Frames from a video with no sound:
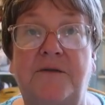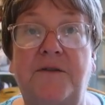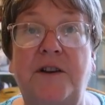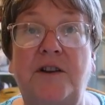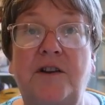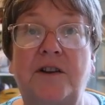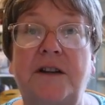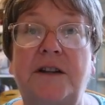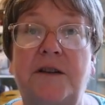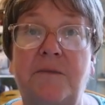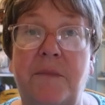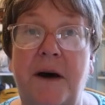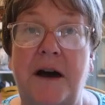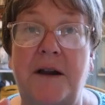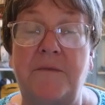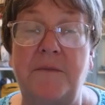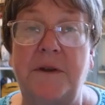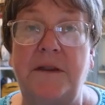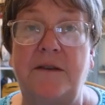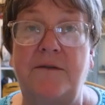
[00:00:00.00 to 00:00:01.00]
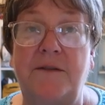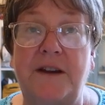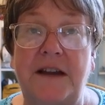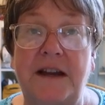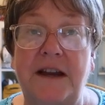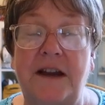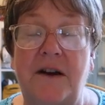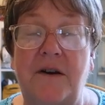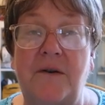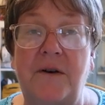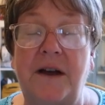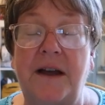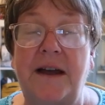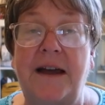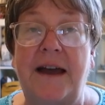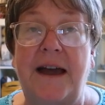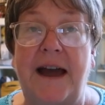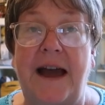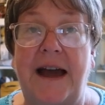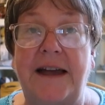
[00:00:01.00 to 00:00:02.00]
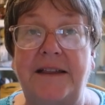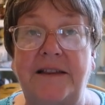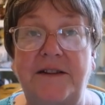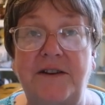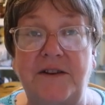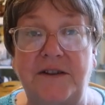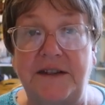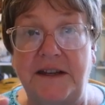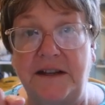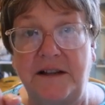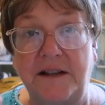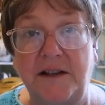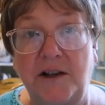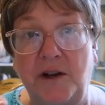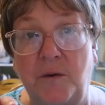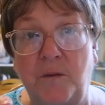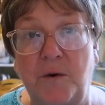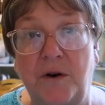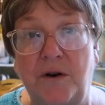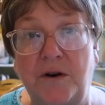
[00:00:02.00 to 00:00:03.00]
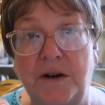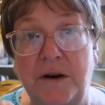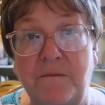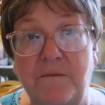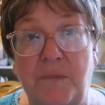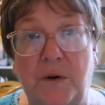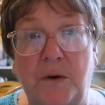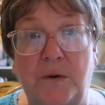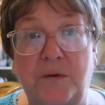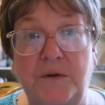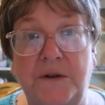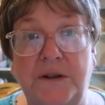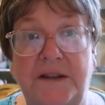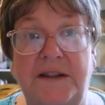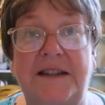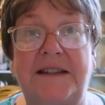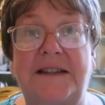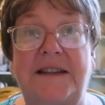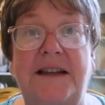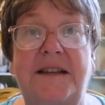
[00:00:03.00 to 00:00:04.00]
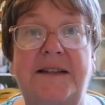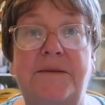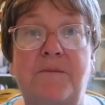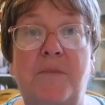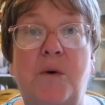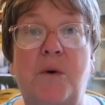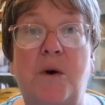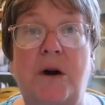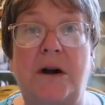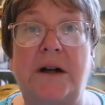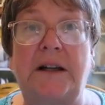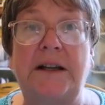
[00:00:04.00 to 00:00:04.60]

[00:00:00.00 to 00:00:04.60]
If you look at the bottom of the video and you see the little word in bold that says more,